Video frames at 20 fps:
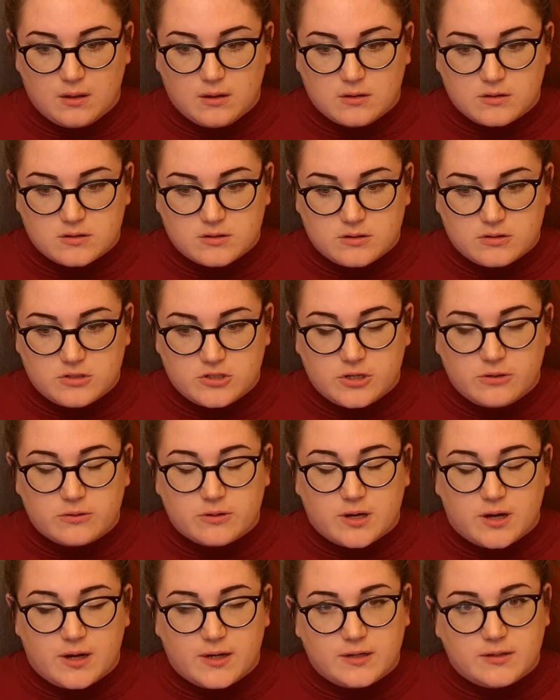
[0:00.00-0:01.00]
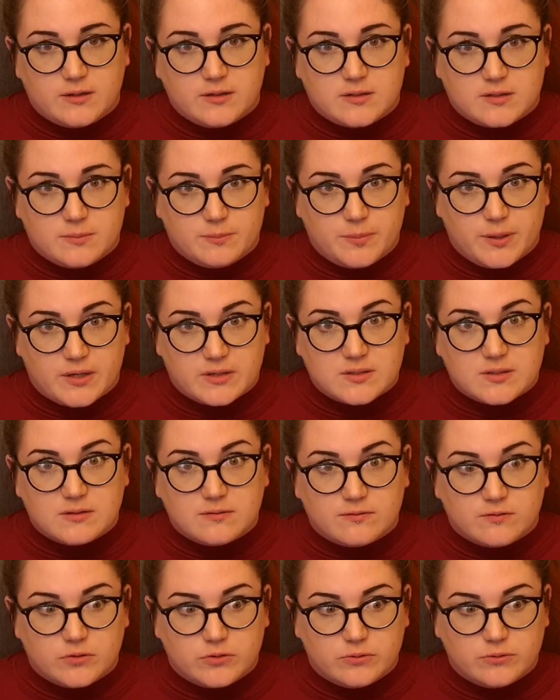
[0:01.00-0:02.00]
So show kindness and pass it
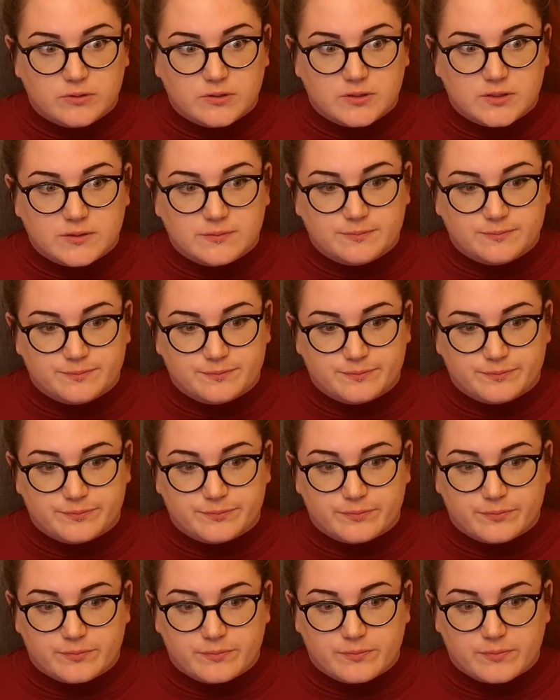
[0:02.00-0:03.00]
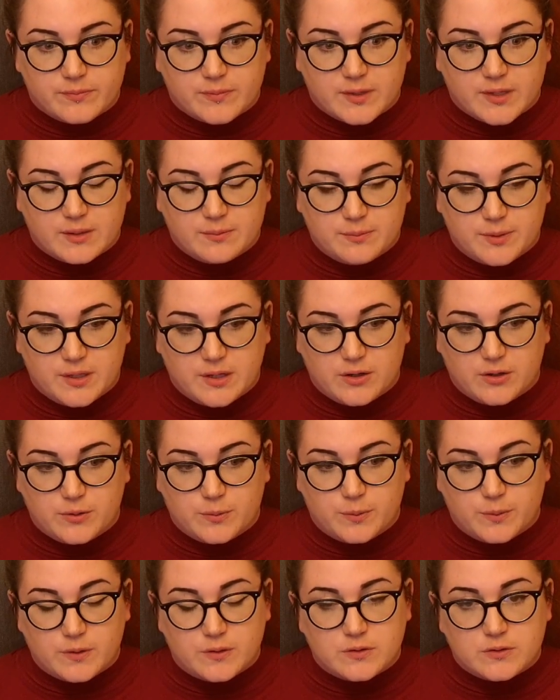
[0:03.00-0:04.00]
forward, and be
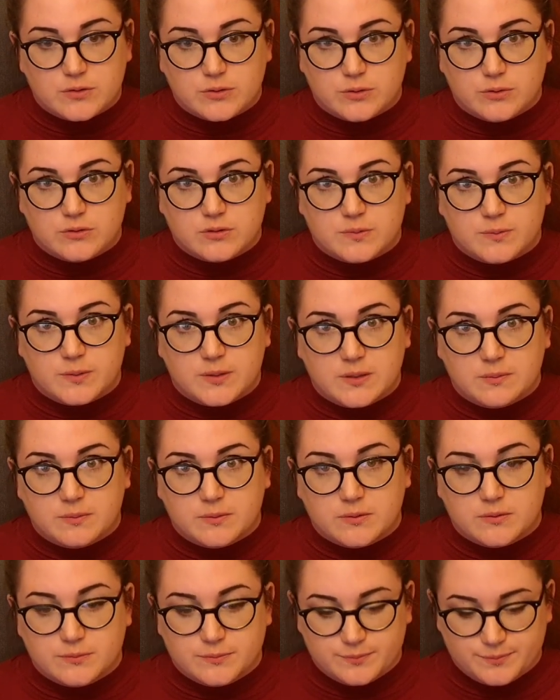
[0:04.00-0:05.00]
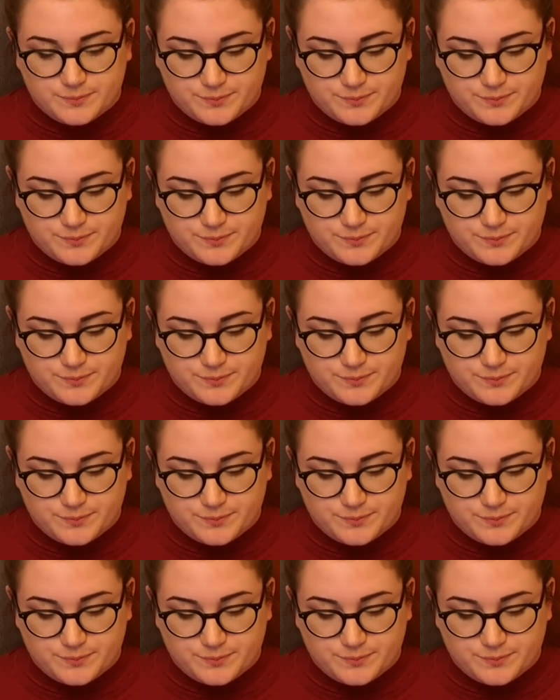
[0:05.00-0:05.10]
open and talk to people.